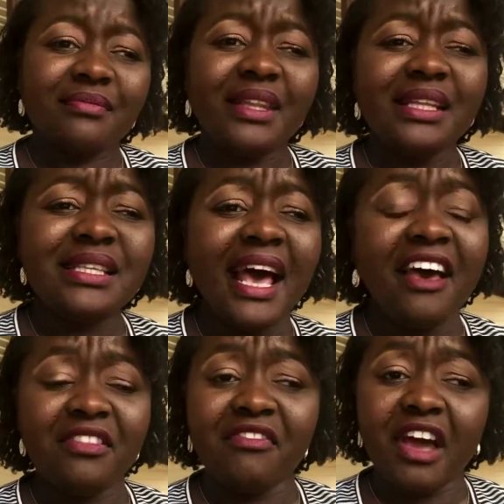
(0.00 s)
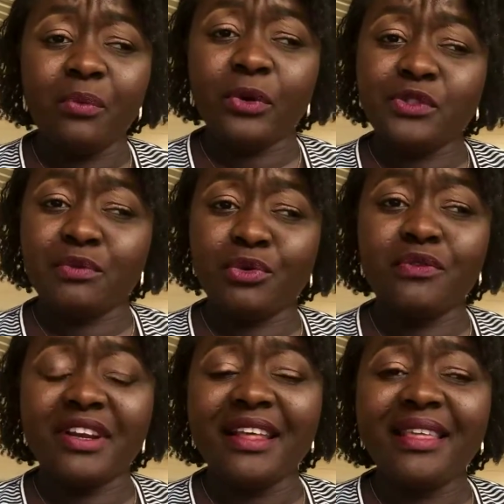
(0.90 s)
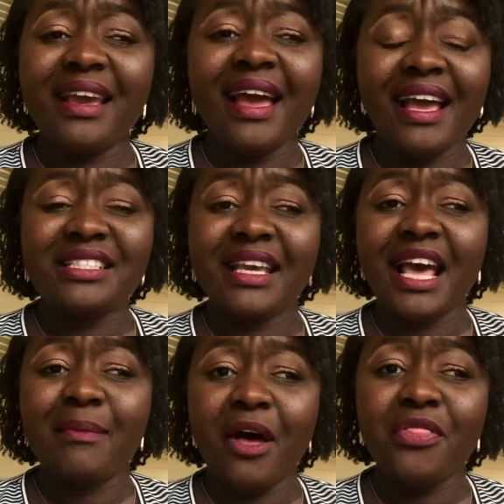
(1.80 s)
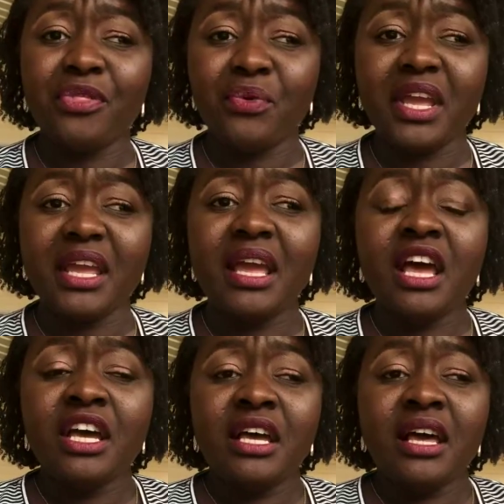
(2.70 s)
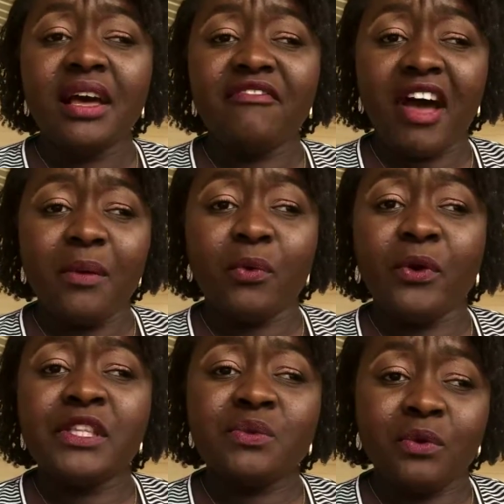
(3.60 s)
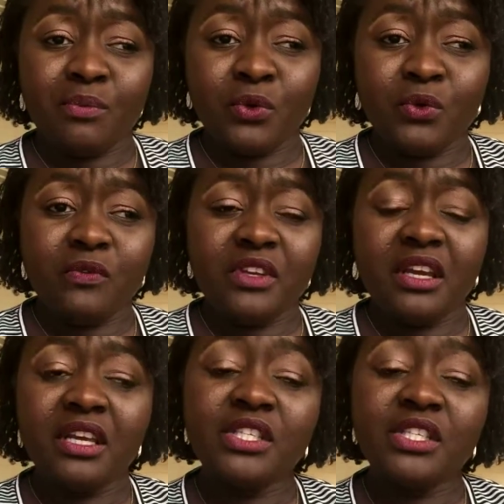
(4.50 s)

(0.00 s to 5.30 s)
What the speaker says: to have the fibroids removed. And I think I actually had about 3 fibroids removed.